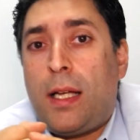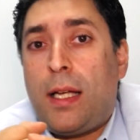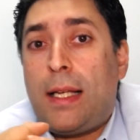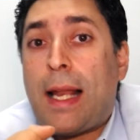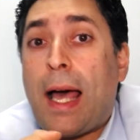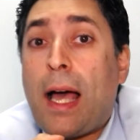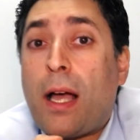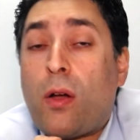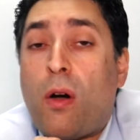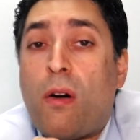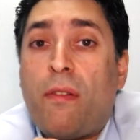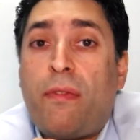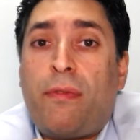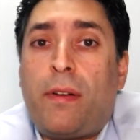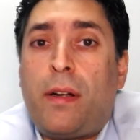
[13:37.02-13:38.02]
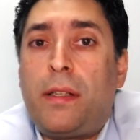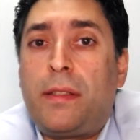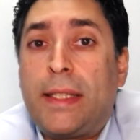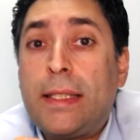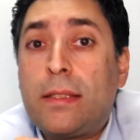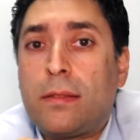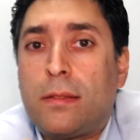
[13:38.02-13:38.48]
lack of
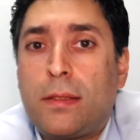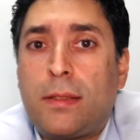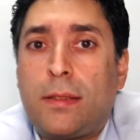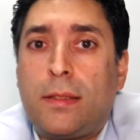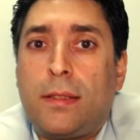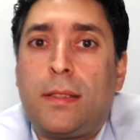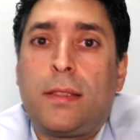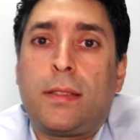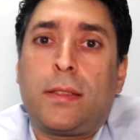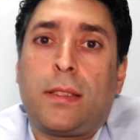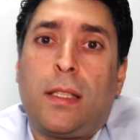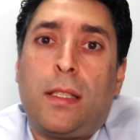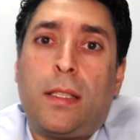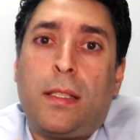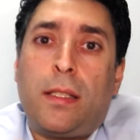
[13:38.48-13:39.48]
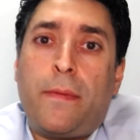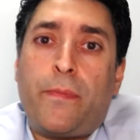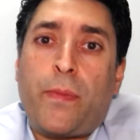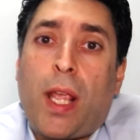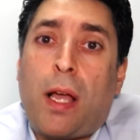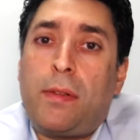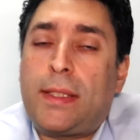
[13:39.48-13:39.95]
resources,
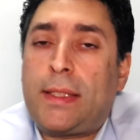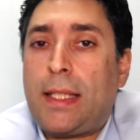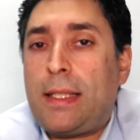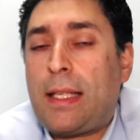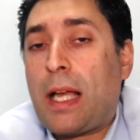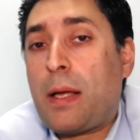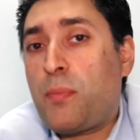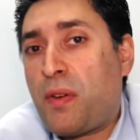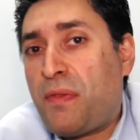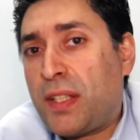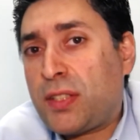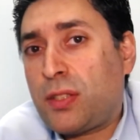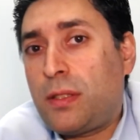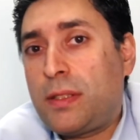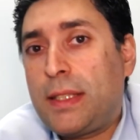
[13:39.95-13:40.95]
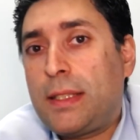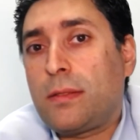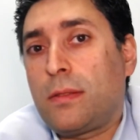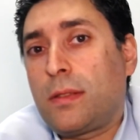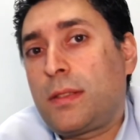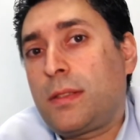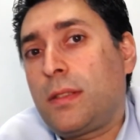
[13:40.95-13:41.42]
I would say like professional
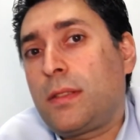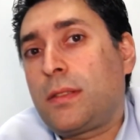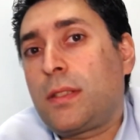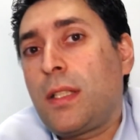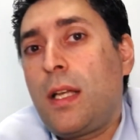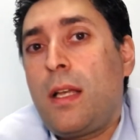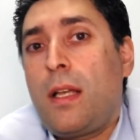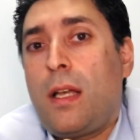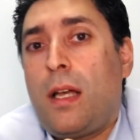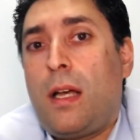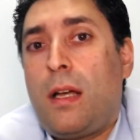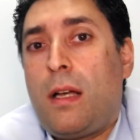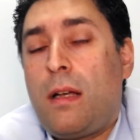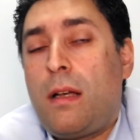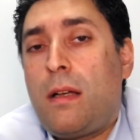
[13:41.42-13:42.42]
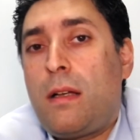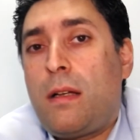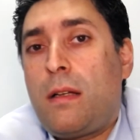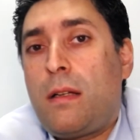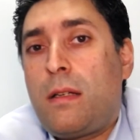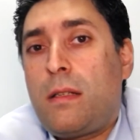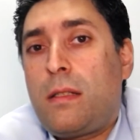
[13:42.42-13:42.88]
resources
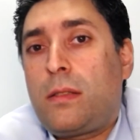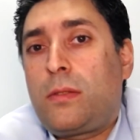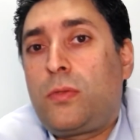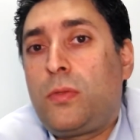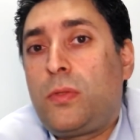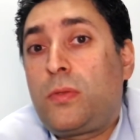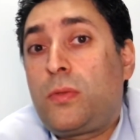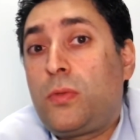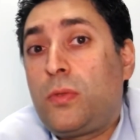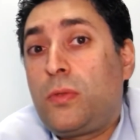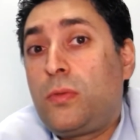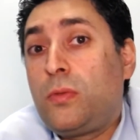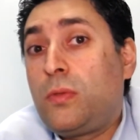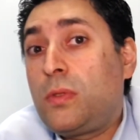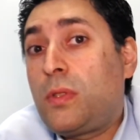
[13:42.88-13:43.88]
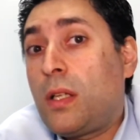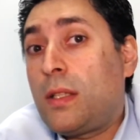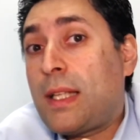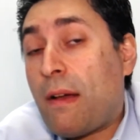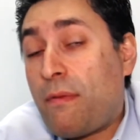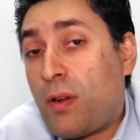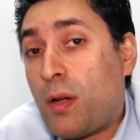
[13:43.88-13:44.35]
to do the
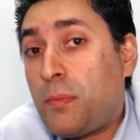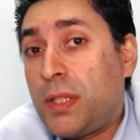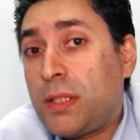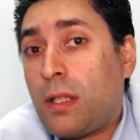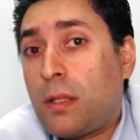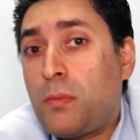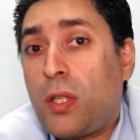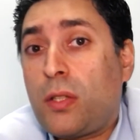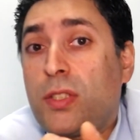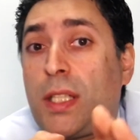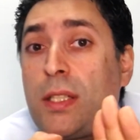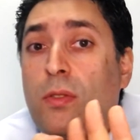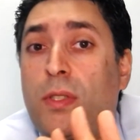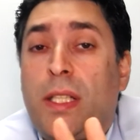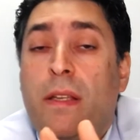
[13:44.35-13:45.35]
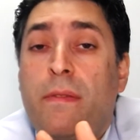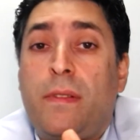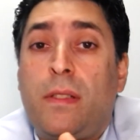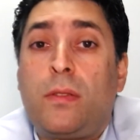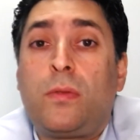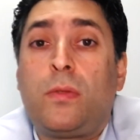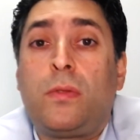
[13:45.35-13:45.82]
development on blockchain or
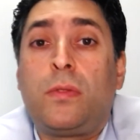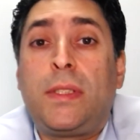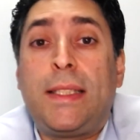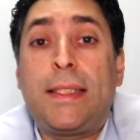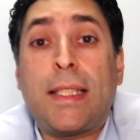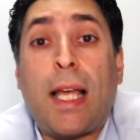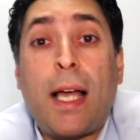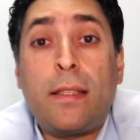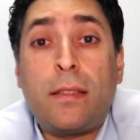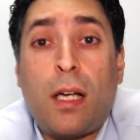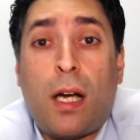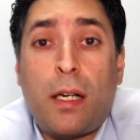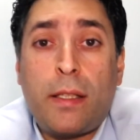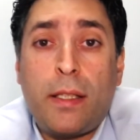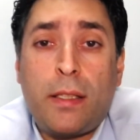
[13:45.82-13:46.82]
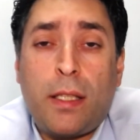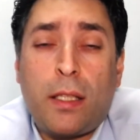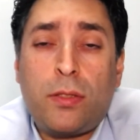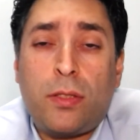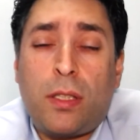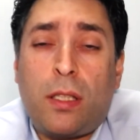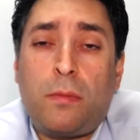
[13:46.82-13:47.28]
even to design the
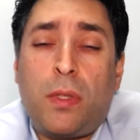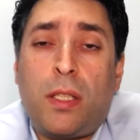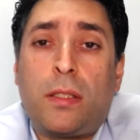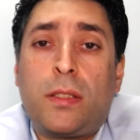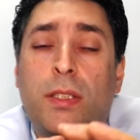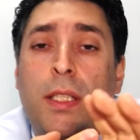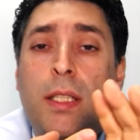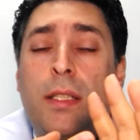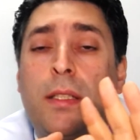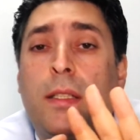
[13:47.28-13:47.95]
architecture on blockchain.